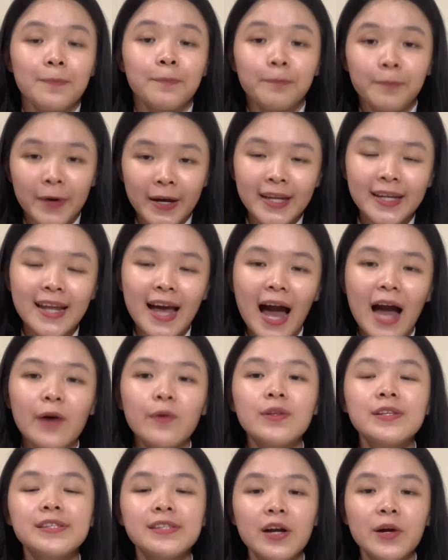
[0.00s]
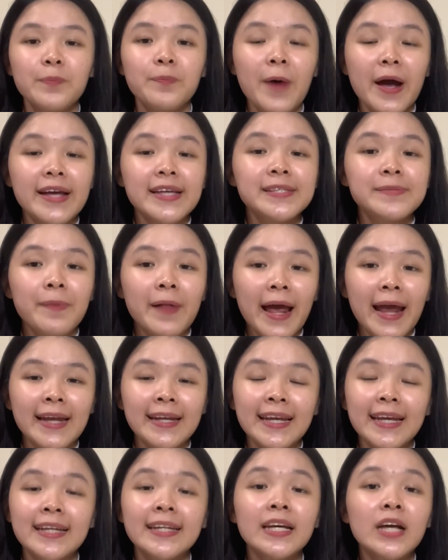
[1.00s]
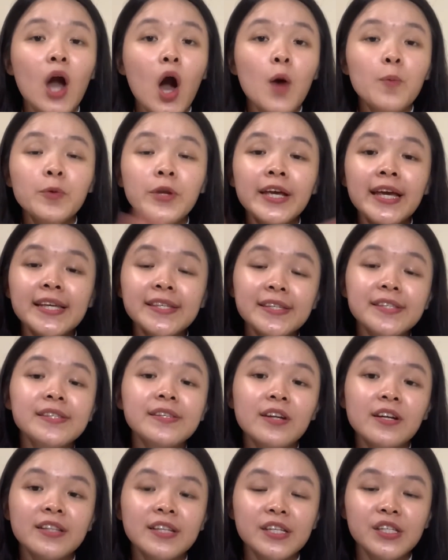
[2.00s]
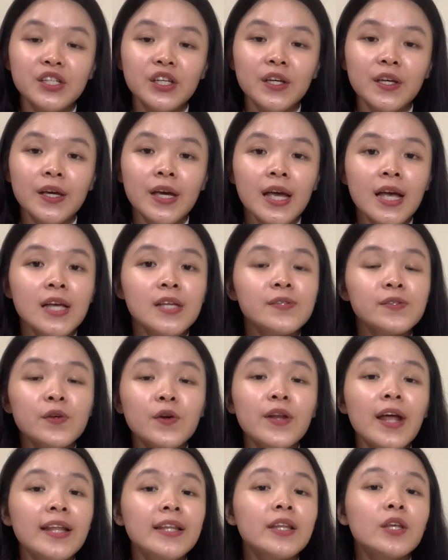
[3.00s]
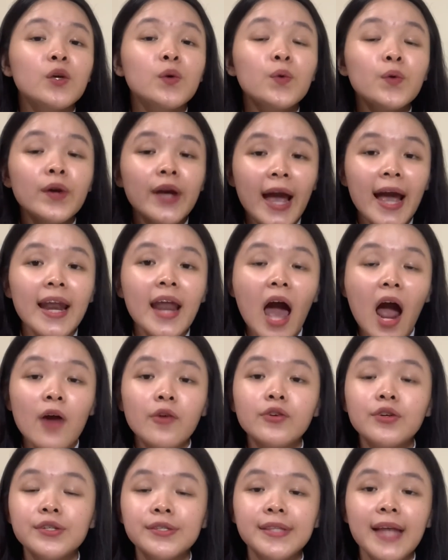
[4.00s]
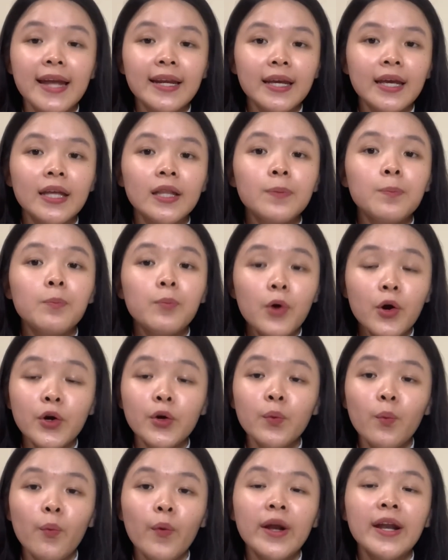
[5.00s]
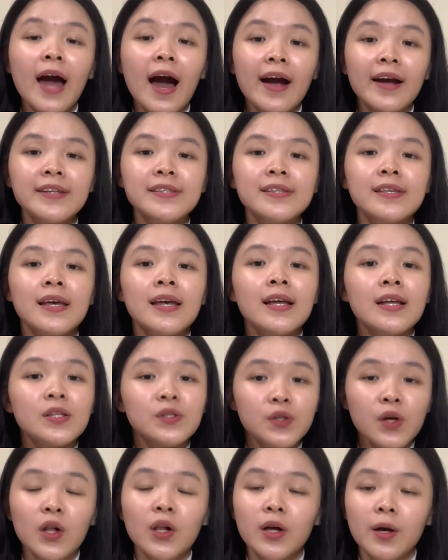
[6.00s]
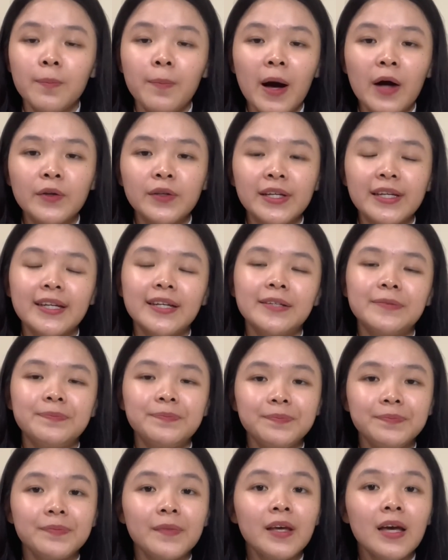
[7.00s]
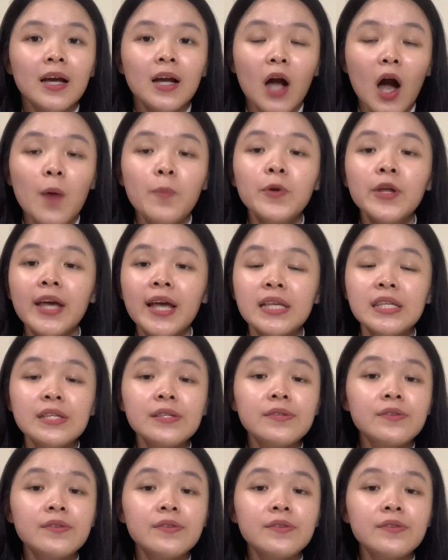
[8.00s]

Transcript: but I'll start by explaining the communication strategy so that you can understand it more when I talk about the communication